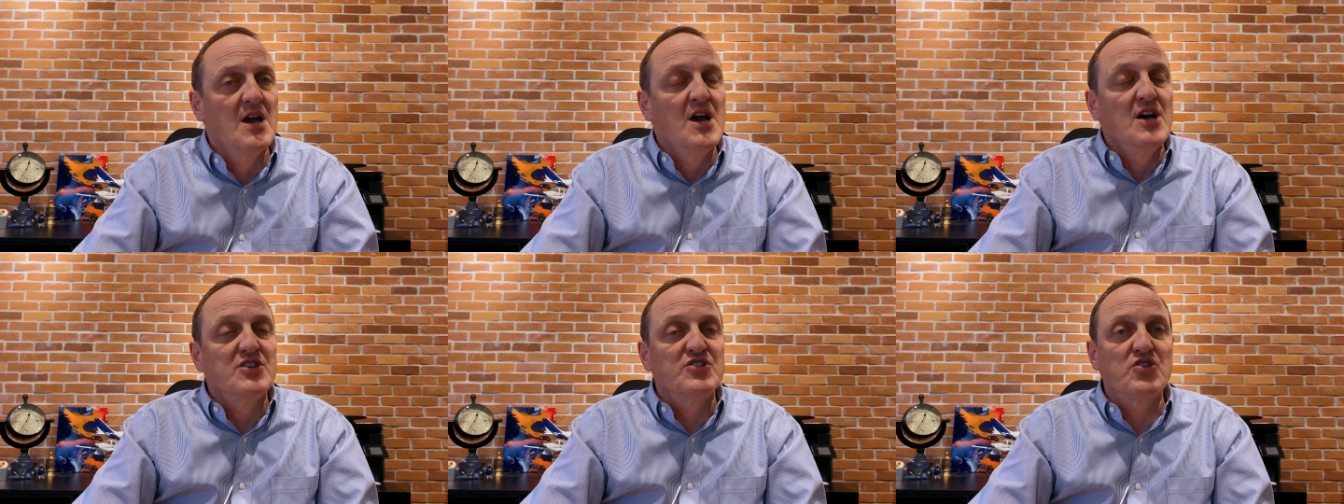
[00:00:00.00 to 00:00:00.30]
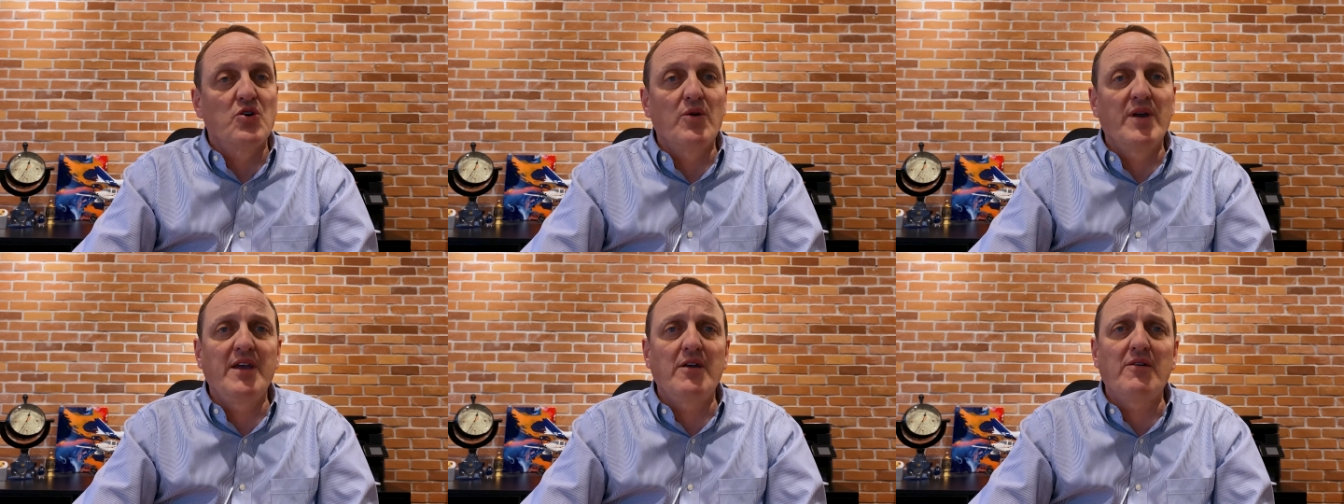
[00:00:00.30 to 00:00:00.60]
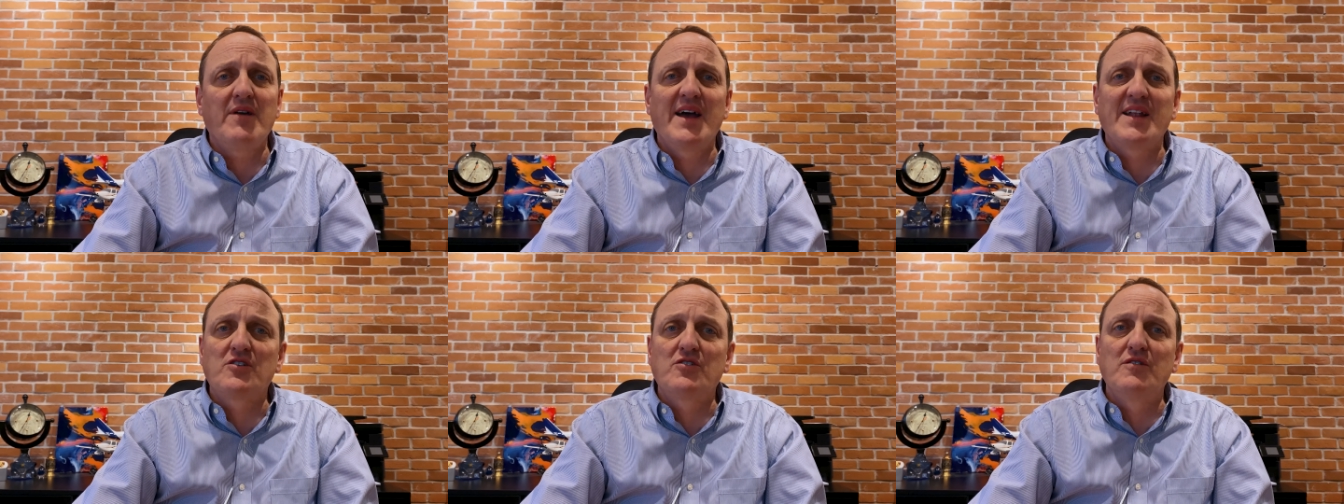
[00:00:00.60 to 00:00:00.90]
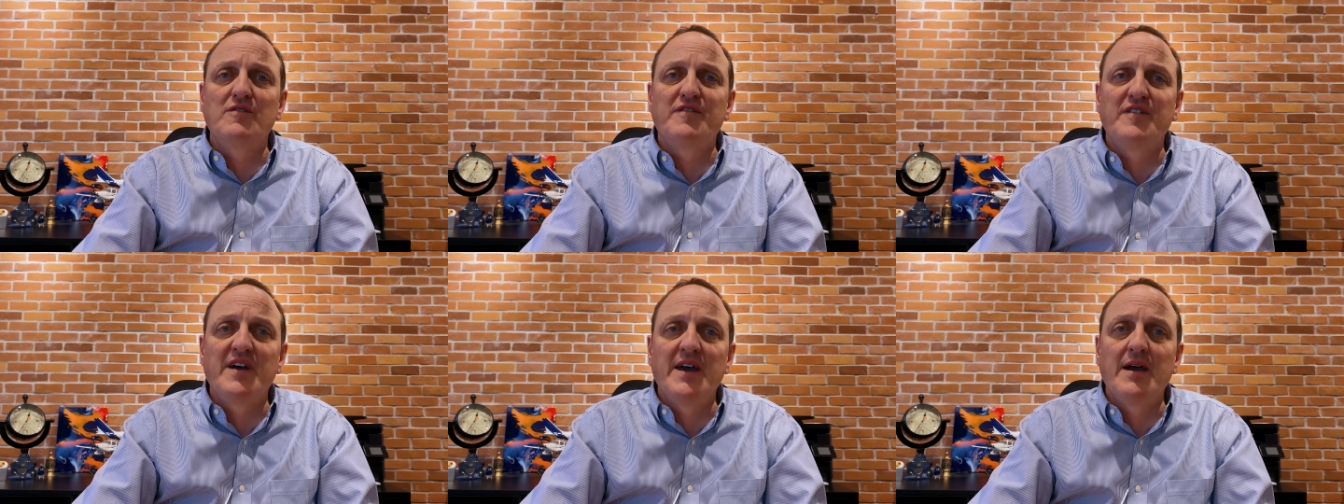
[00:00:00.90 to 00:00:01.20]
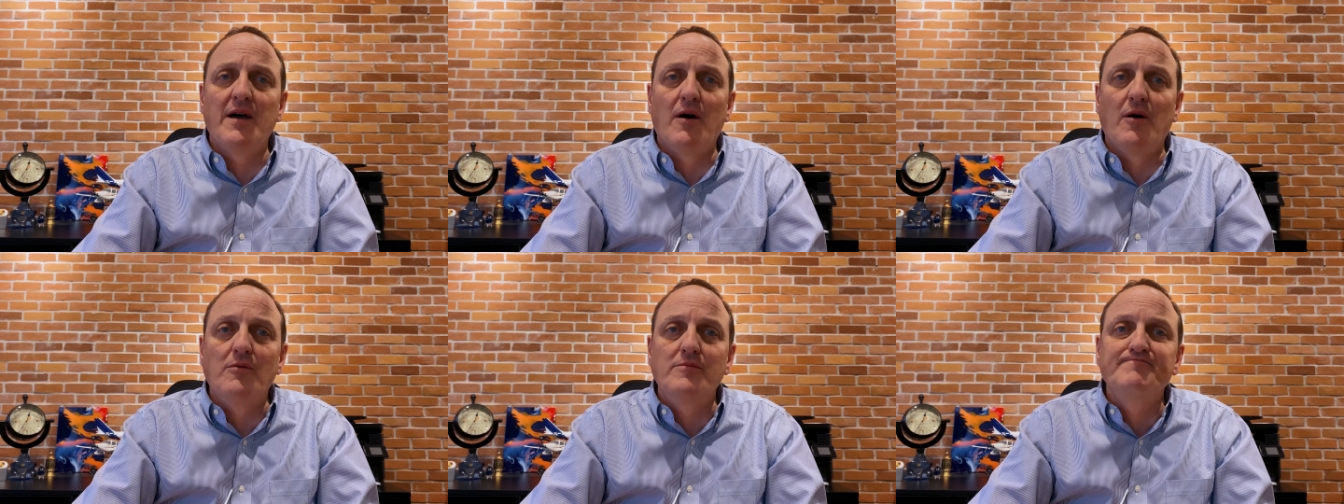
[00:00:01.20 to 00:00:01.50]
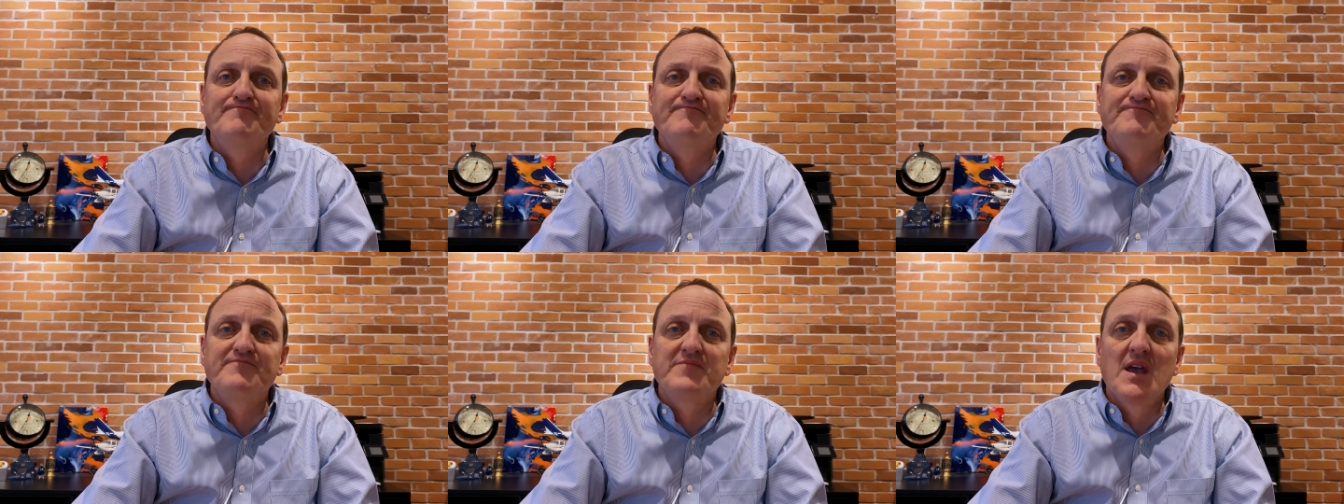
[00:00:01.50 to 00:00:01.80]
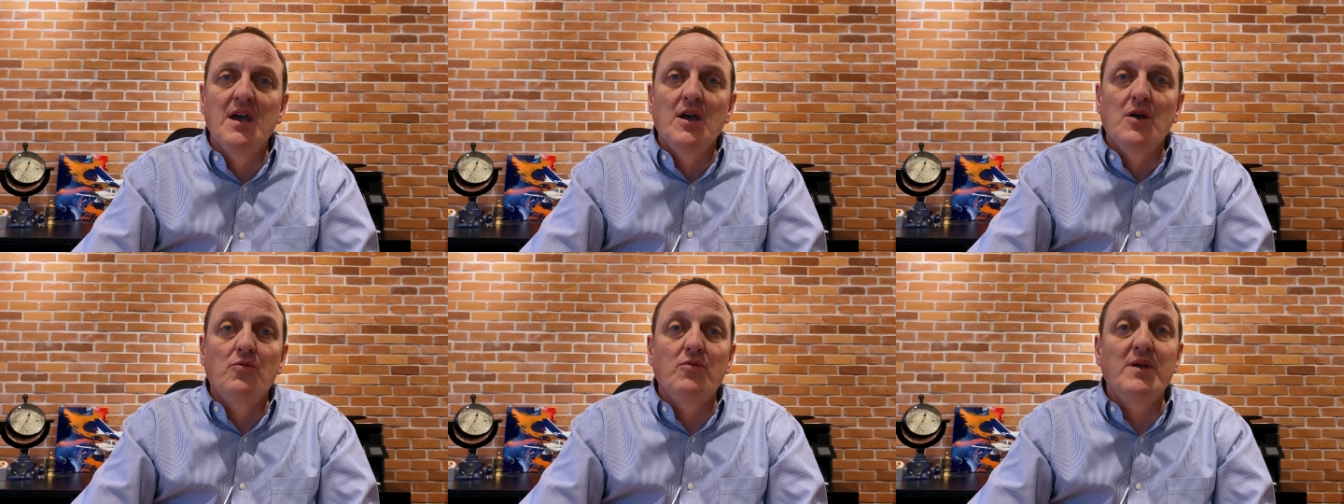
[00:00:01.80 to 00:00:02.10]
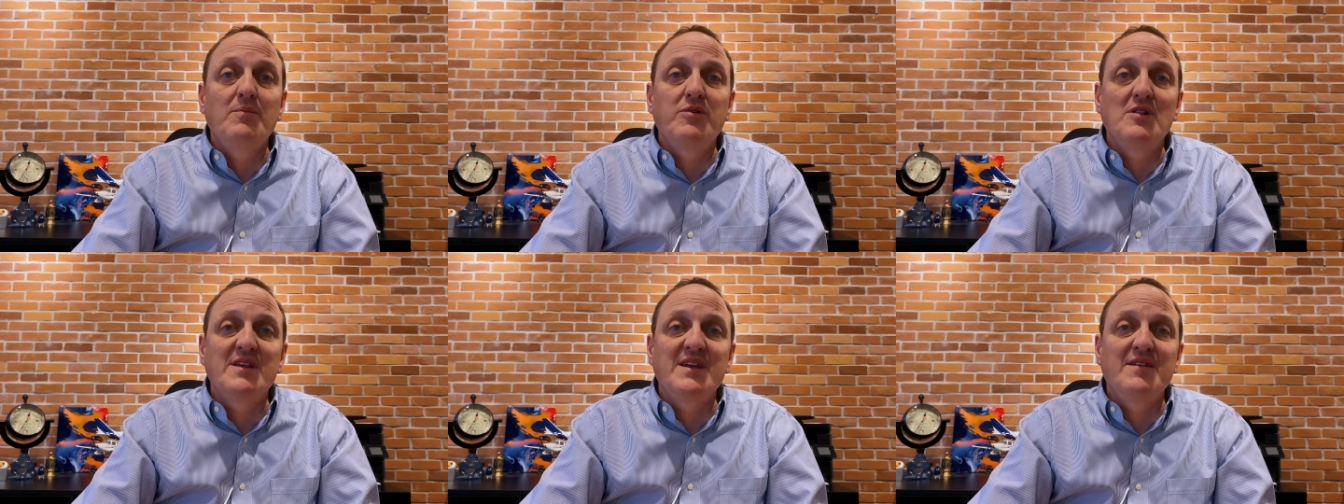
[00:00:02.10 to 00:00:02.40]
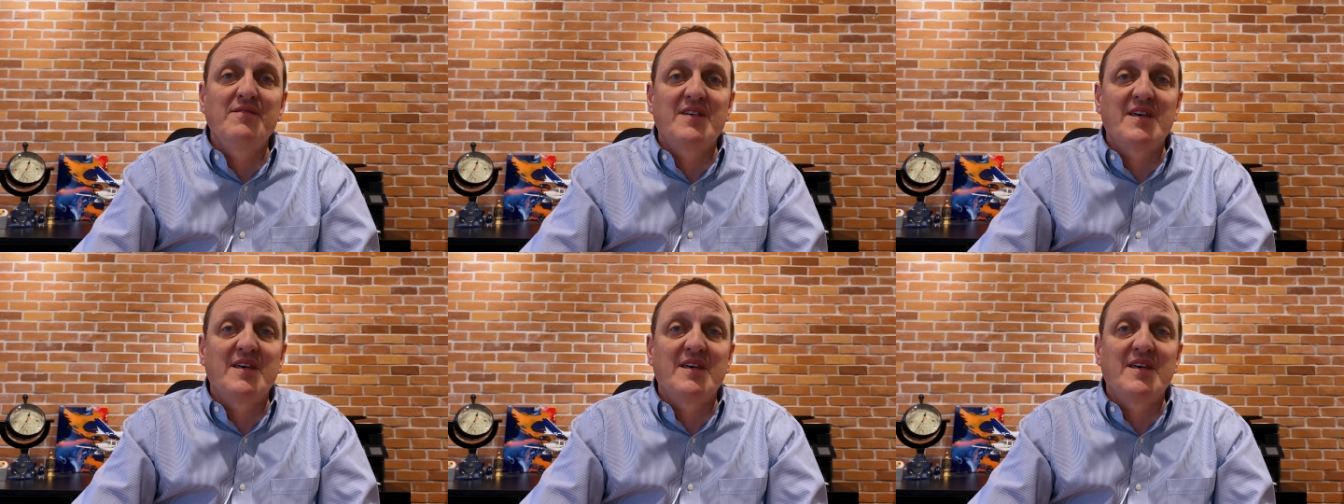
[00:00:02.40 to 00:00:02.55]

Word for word: So here at Coveo, we believe